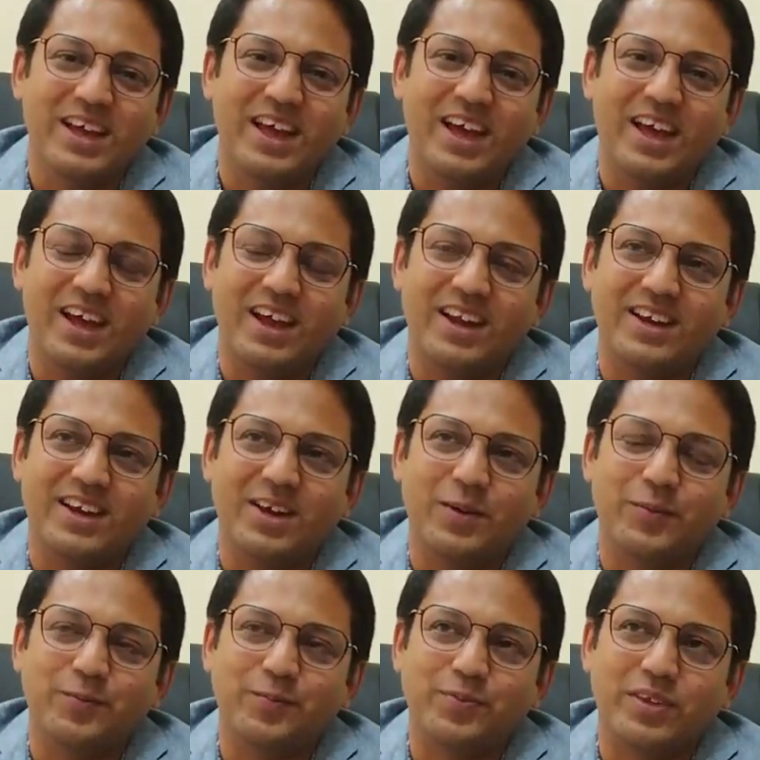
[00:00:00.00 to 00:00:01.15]
And
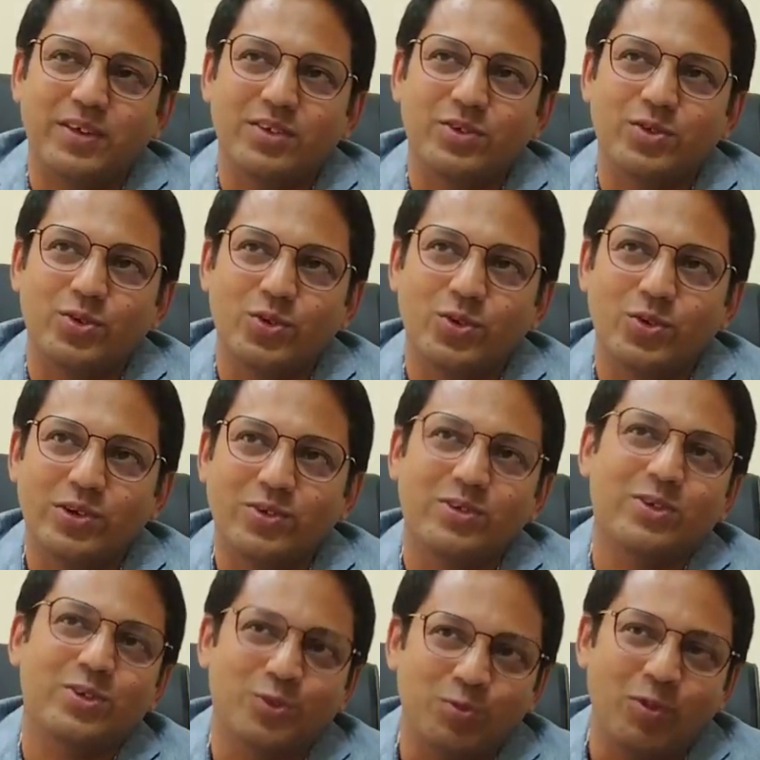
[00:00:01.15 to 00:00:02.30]
so it was
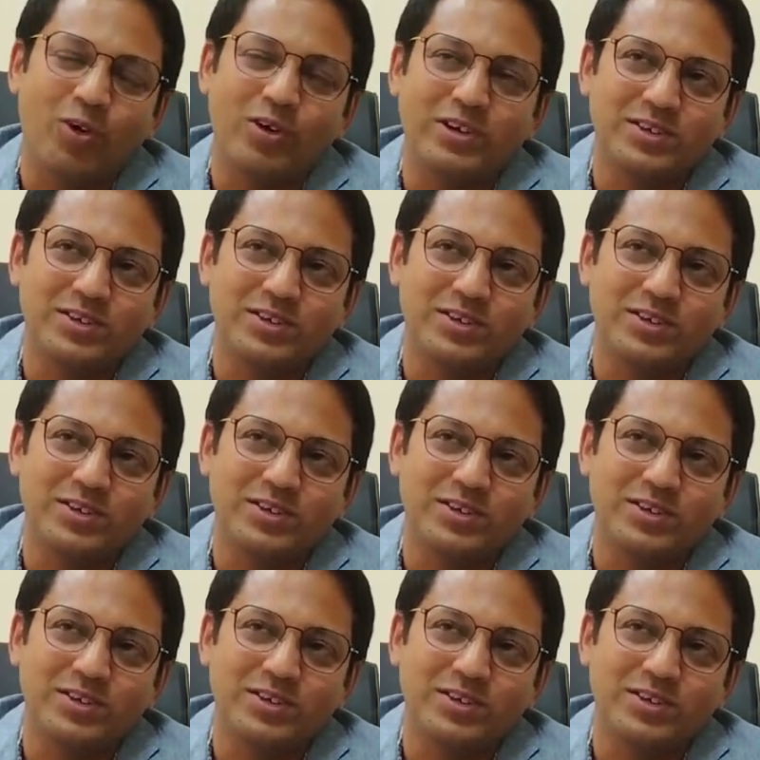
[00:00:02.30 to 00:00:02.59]
a small